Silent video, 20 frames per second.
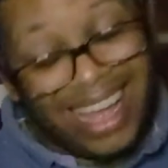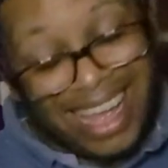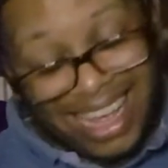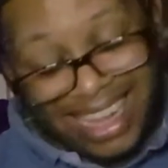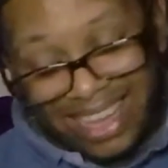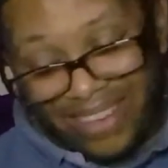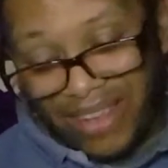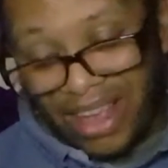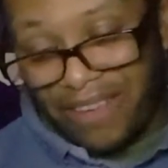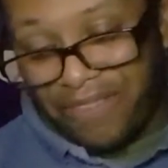
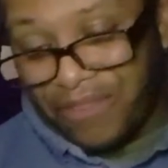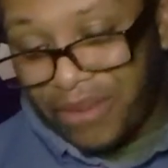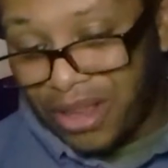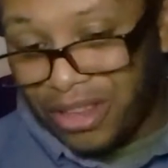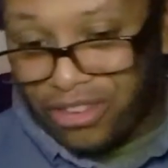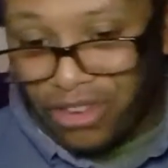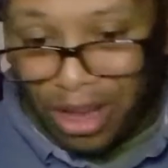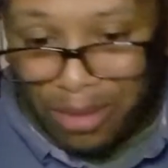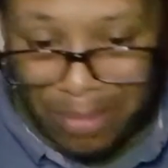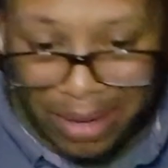Anyway, if you
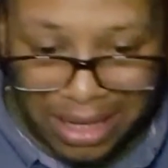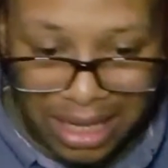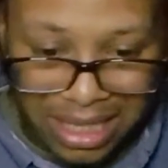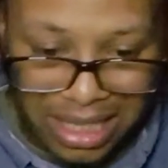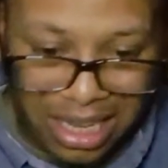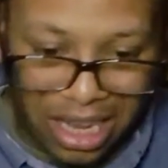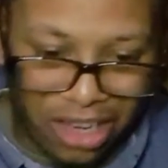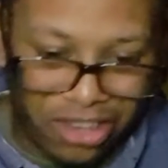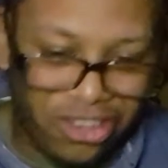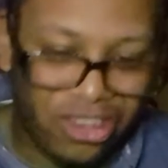enjoyed my
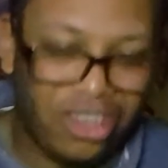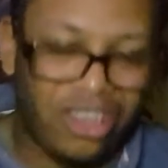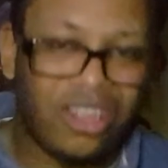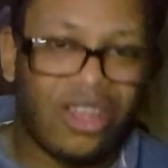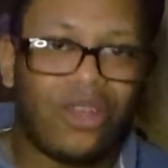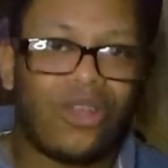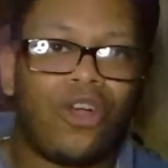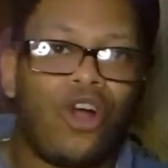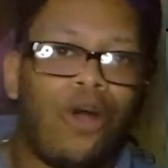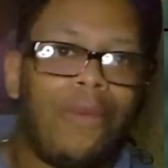discussion, you
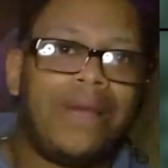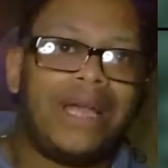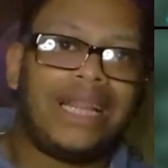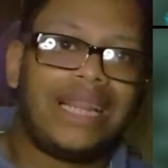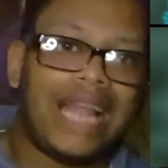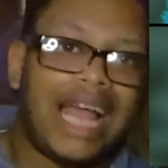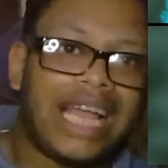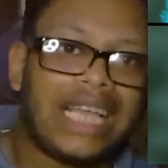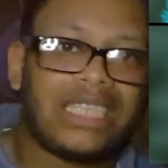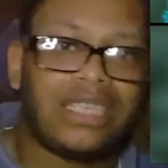know, comment,
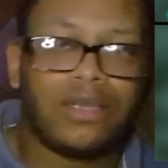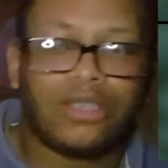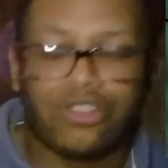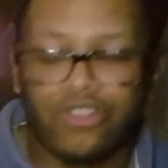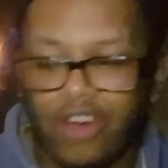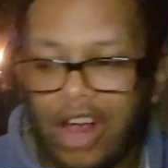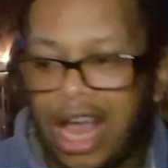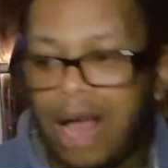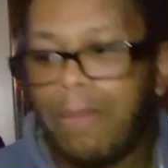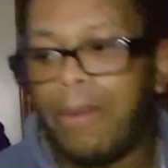like,
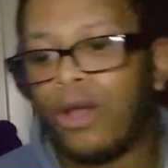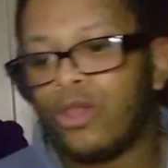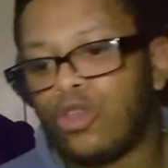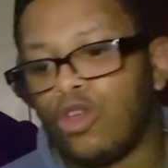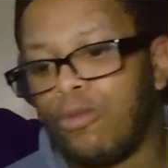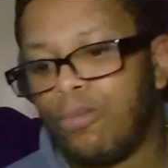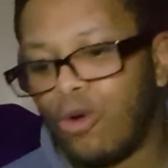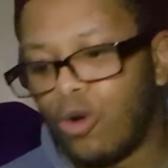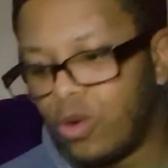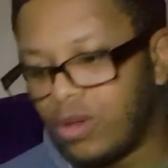subscribe. I'll
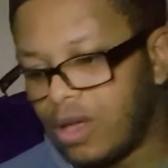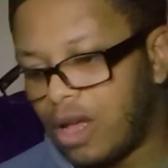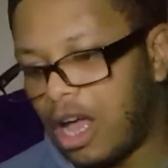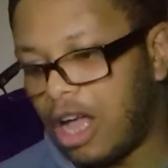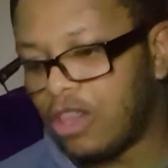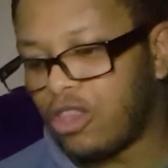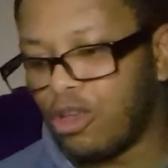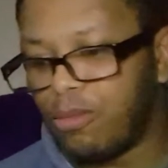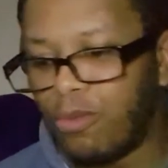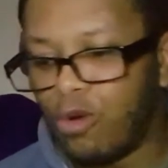do more
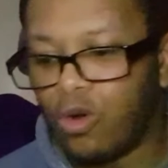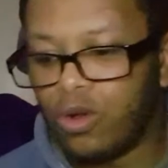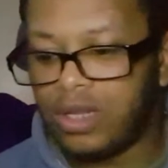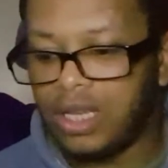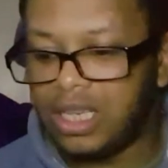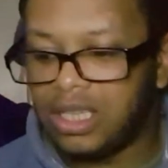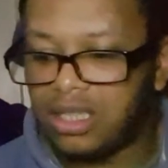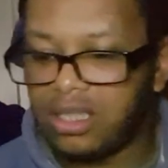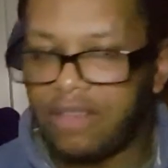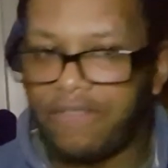of
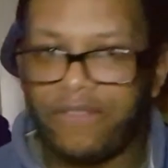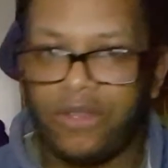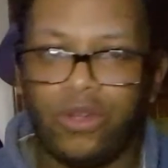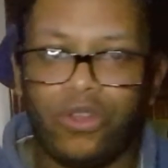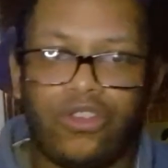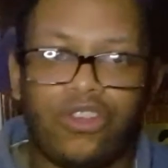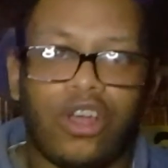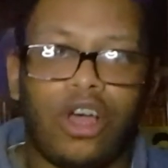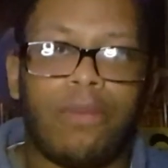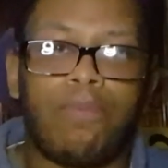these in the
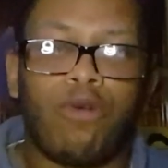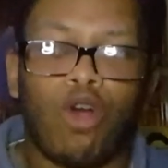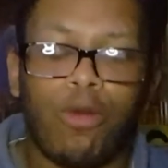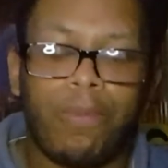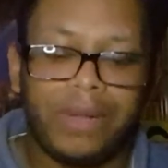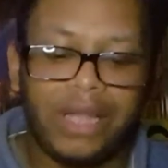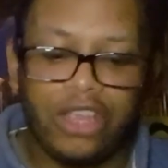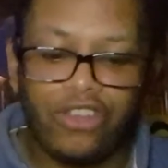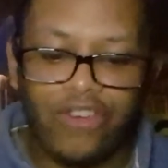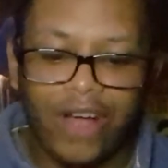future. I'll
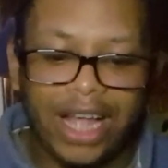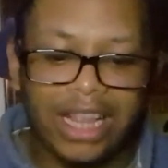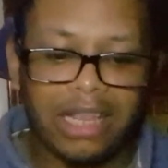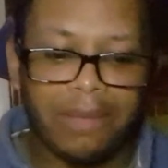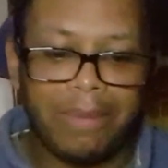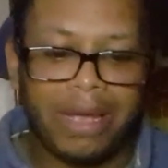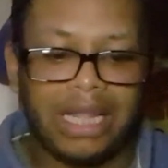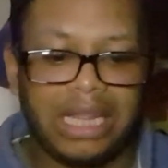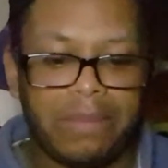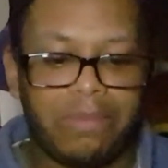probably try to
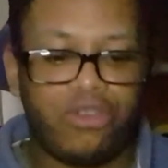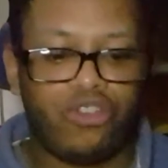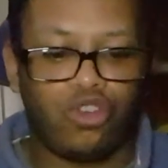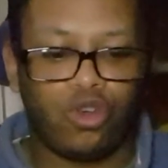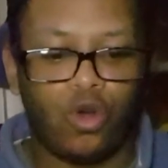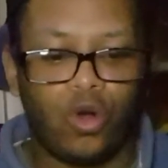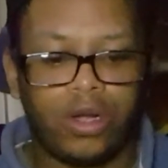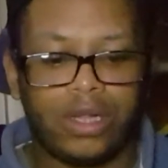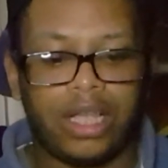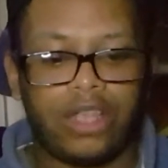make them
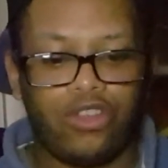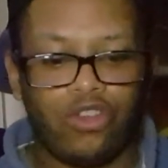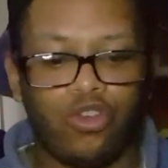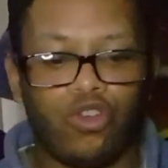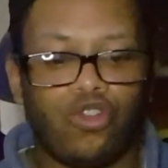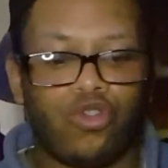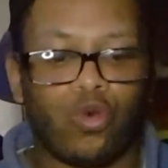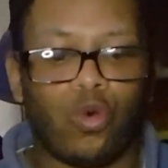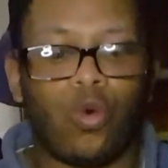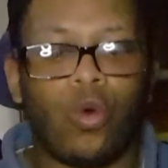shorter than
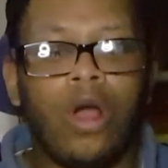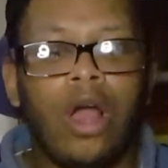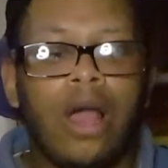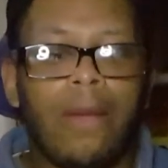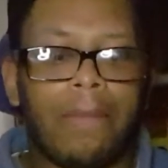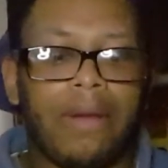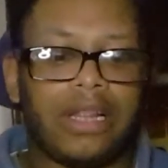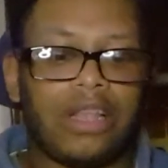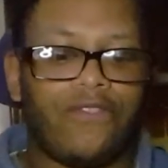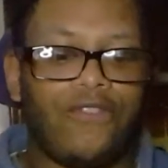usual,
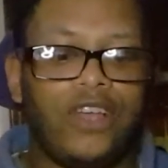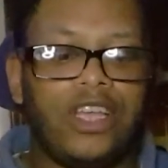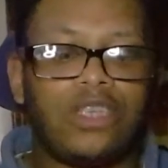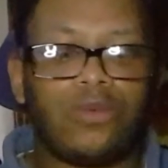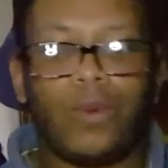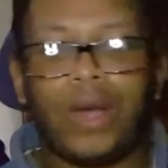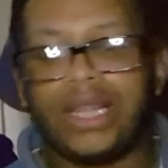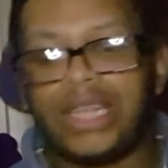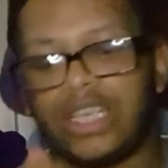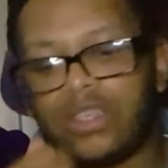but the
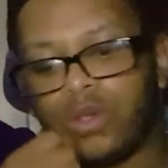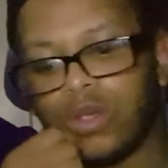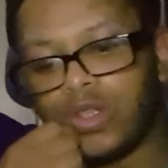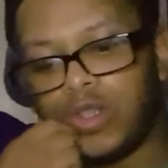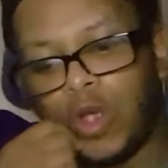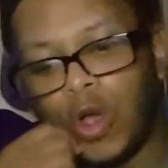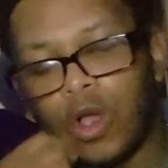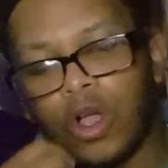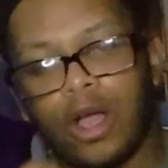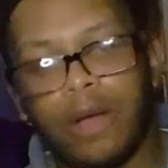reason why this was
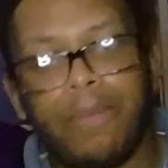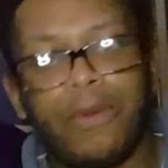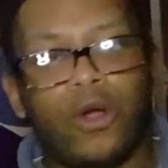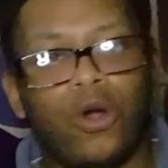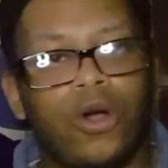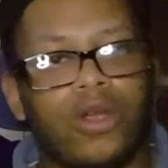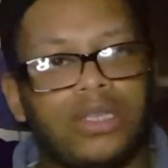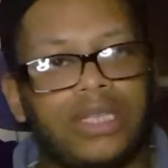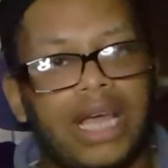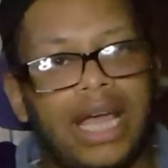longer
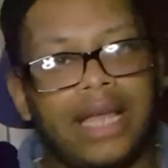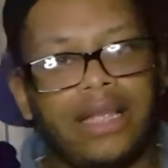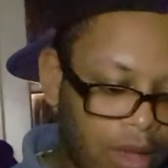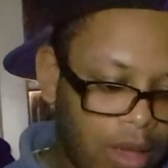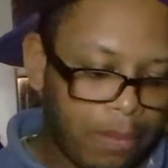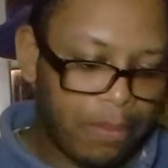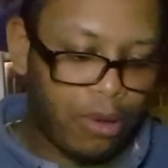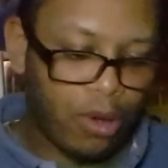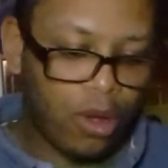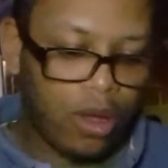because I
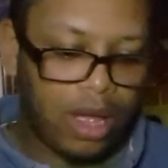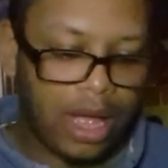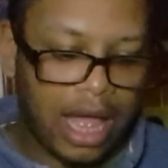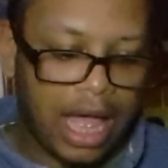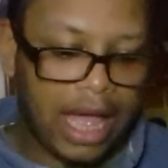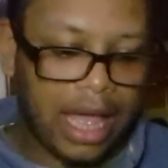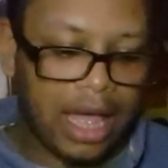put